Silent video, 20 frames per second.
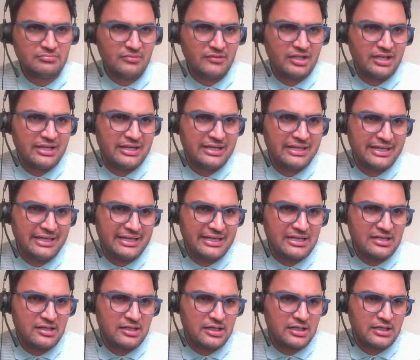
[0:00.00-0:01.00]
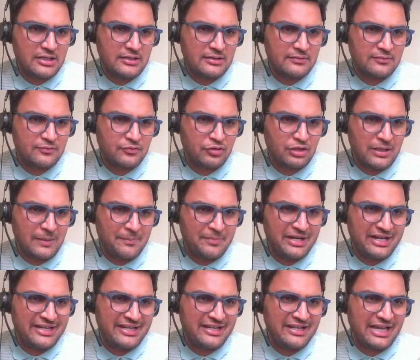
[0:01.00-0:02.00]
and here for
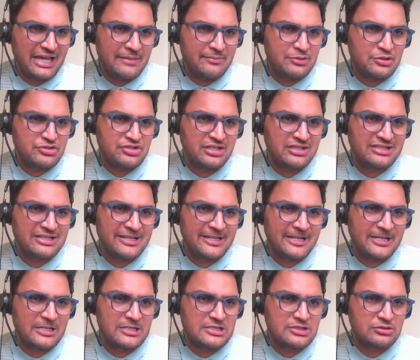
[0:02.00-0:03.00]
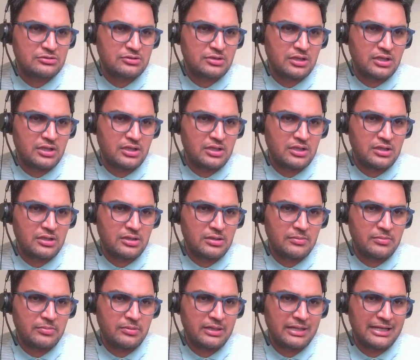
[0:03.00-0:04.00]
updating I am using the recursive
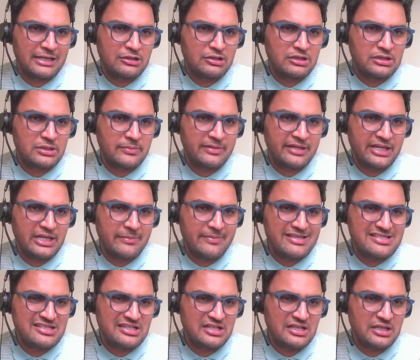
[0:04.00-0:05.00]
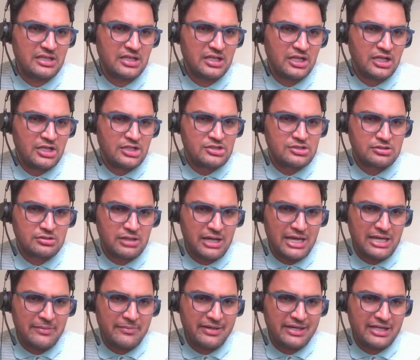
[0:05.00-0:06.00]
algorithm here basically. So I
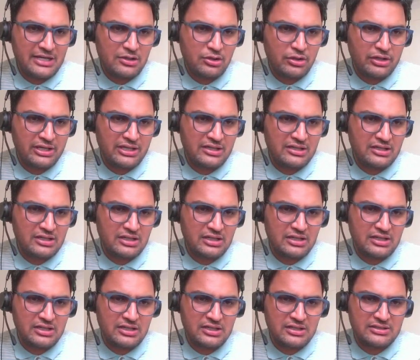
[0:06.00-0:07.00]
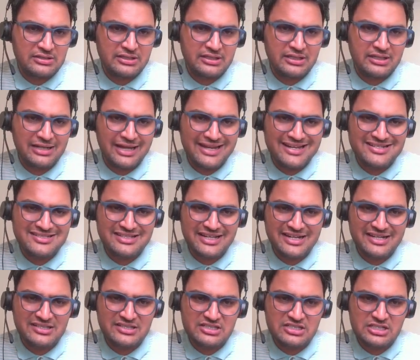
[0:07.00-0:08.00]
am here going the right
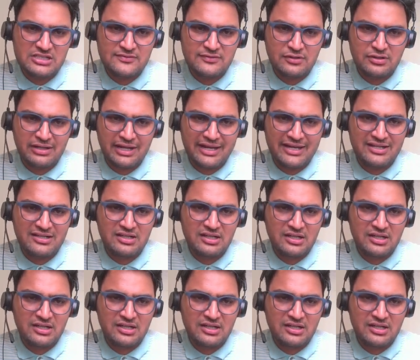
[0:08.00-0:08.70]
side, this is for right,